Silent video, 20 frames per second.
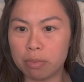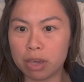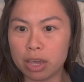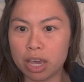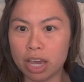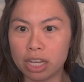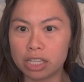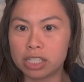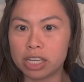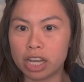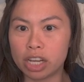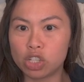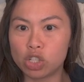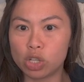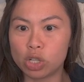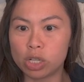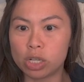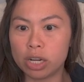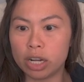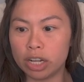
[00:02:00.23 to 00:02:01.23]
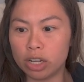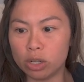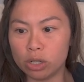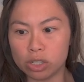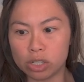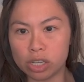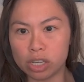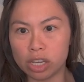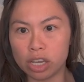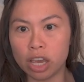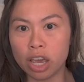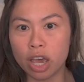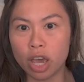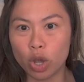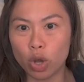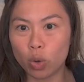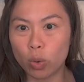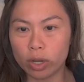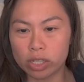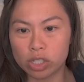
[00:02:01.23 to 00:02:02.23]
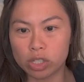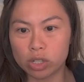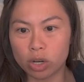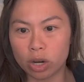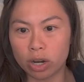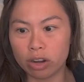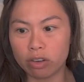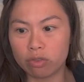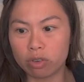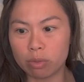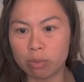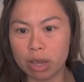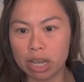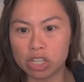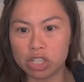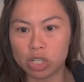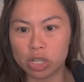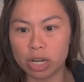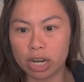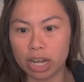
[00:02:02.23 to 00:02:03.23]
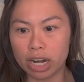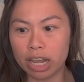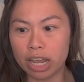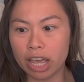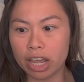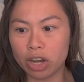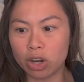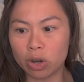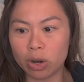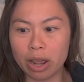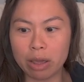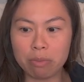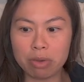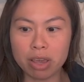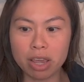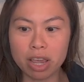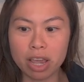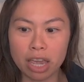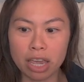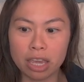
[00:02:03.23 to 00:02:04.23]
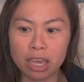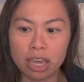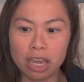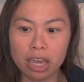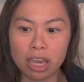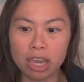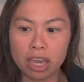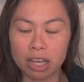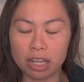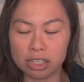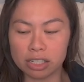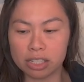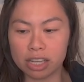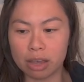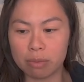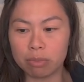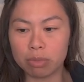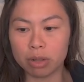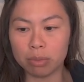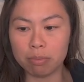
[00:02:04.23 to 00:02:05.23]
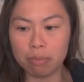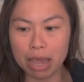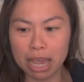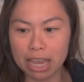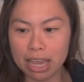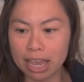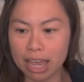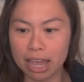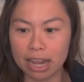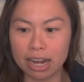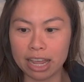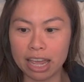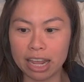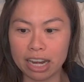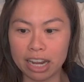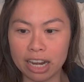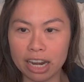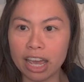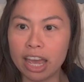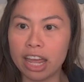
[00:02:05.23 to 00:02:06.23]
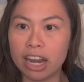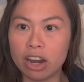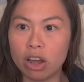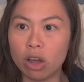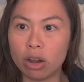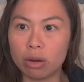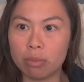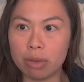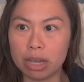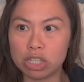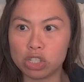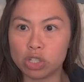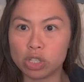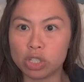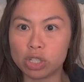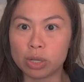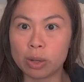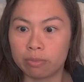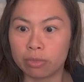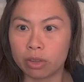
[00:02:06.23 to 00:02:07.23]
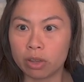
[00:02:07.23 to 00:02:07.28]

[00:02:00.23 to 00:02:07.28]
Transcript: API section and you'll see quick start information, how to get your API key and sample make and N8N automations.